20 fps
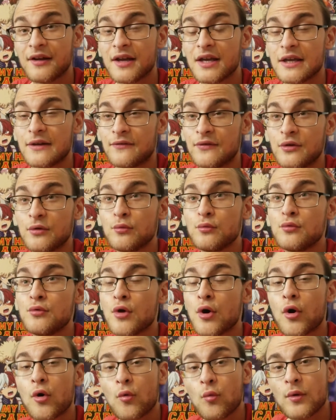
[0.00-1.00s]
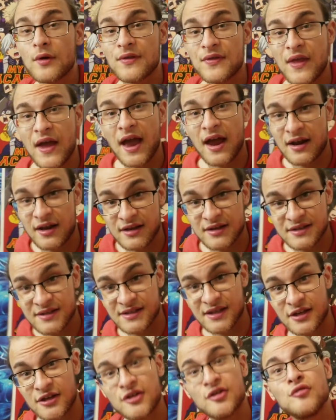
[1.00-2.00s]
If you know what that is,
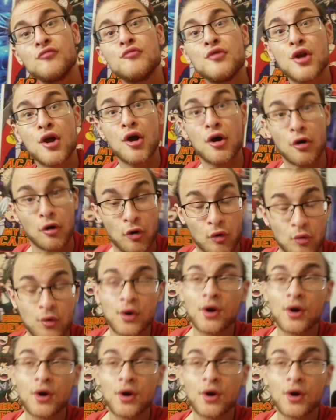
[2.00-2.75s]
you know.